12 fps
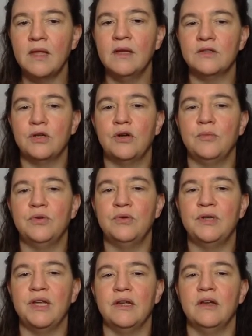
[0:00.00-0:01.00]
So you're
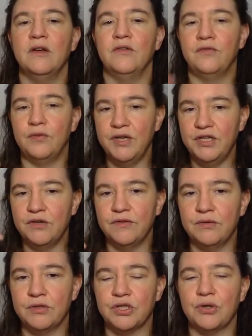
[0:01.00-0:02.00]
computing for each of
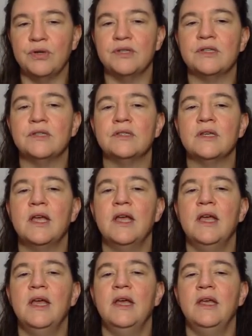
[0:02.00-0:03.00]
those choices,
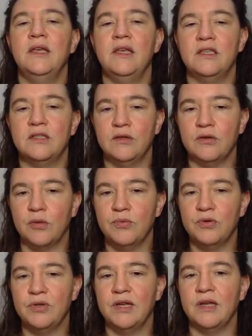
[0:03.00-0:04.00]
he's
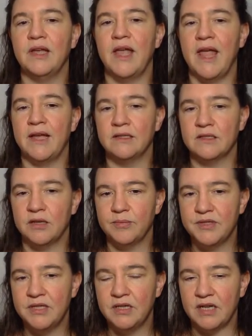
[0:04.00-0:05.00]
computing X sub
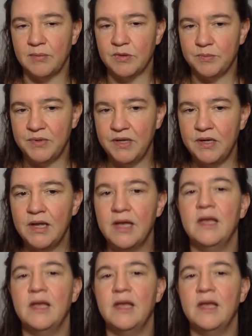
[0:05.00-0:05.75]
Z times P.